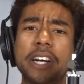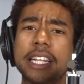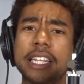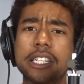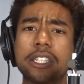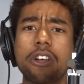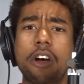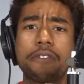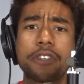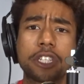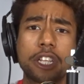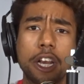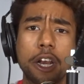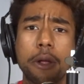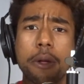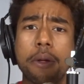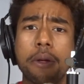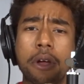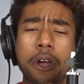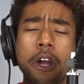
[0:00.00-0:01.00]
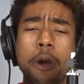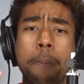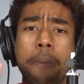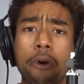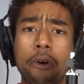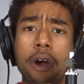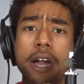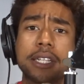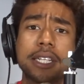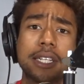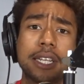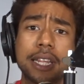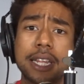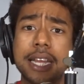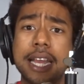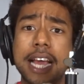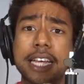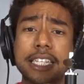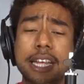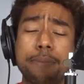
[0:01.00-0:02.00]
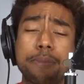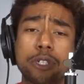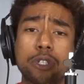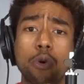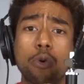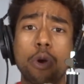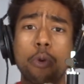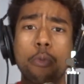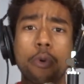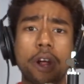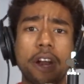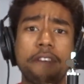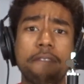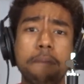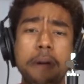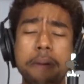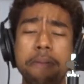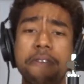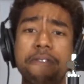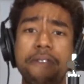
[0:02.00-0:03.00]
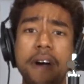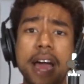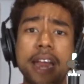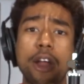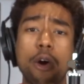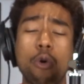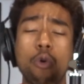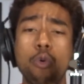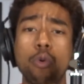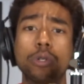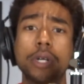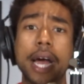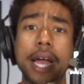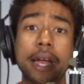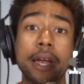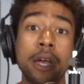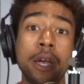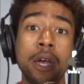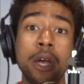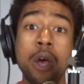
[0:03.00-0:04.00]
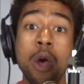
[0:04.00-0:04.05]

like this is obviously going to progress into the next episode, and we're going to maybe find out who like